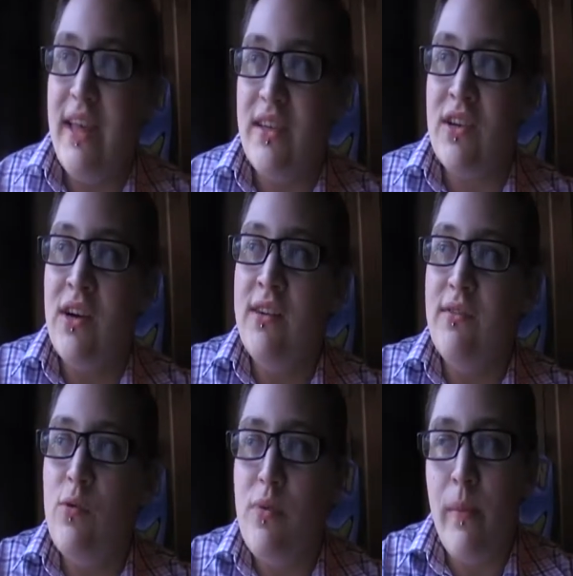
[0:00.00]
it's kind
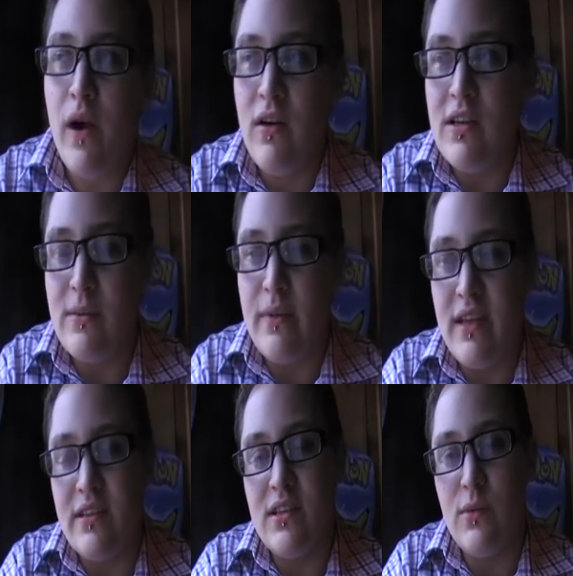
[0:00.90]
of opened my eyes a
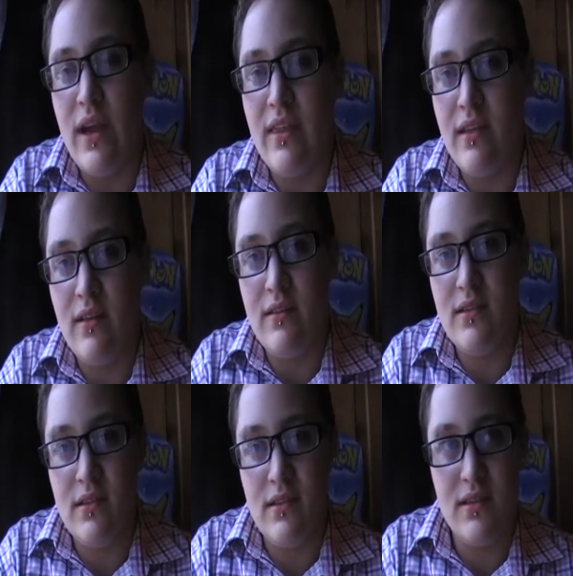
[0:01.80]
bit to the way
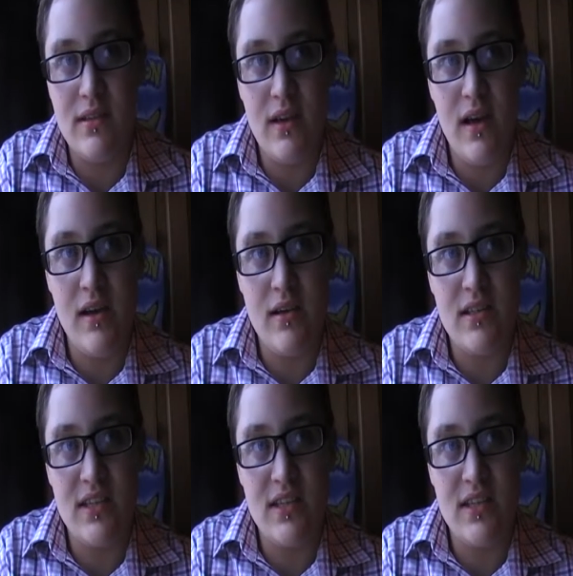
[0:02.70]
that